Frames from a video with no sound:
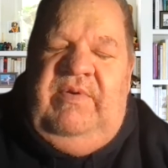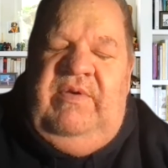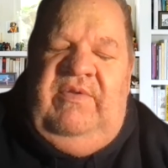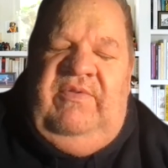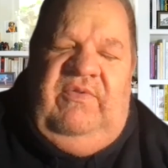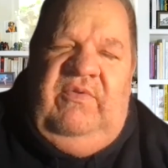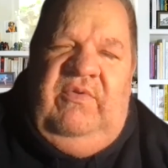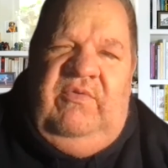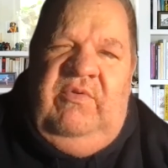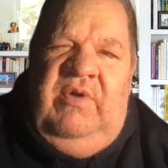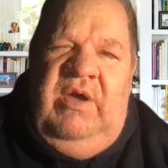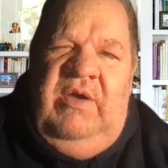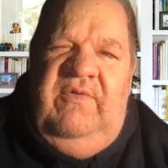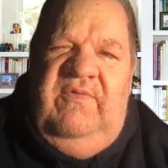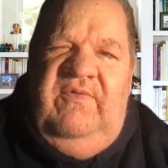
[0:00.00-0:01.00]
personal
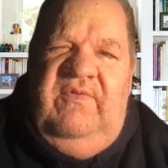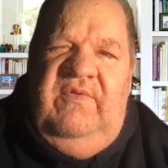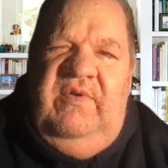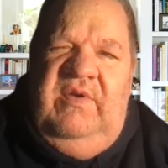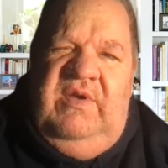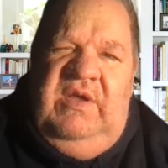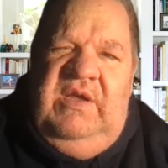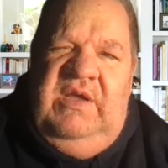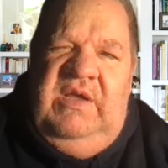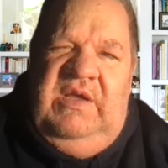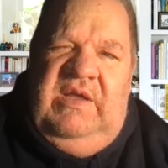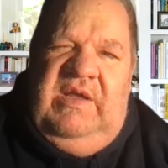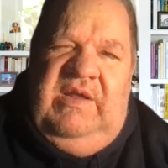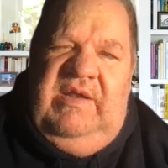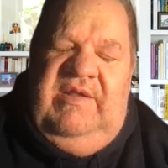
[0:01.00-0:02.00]
growth,
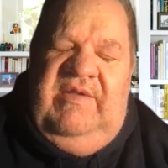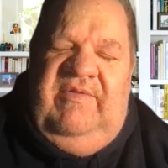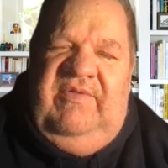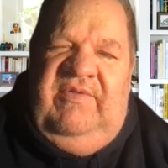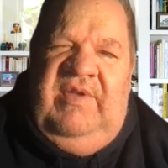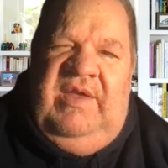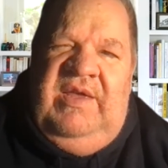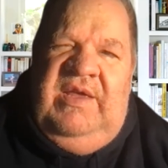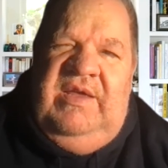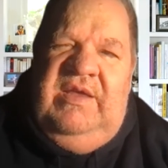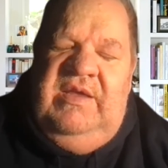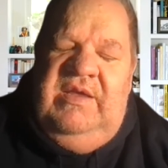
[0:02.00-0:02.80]
this uh,